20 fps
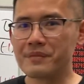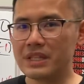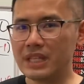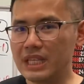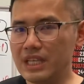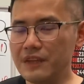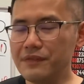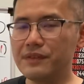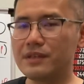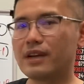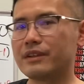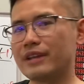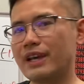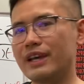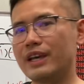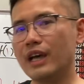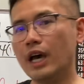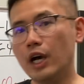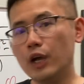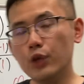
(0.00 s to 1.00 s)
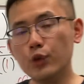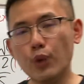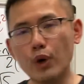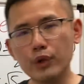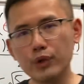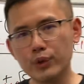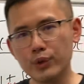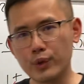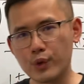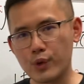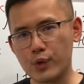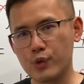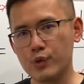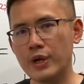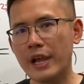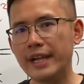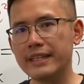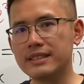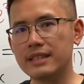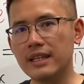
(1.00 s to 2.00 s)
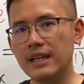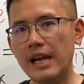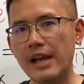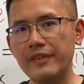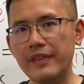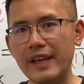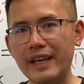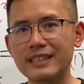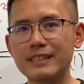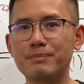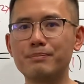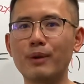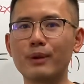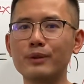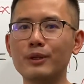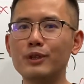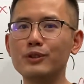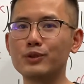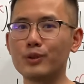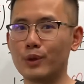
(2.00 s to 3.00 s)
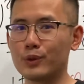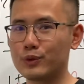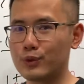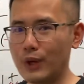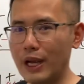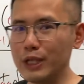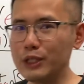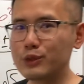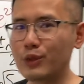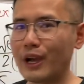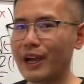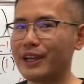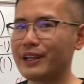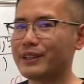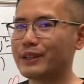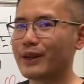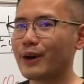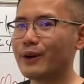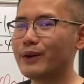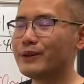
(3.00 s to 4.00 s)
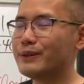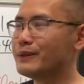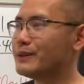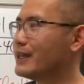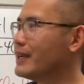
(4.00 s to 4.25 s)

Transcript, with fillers: if today you want to create an exponential right triangle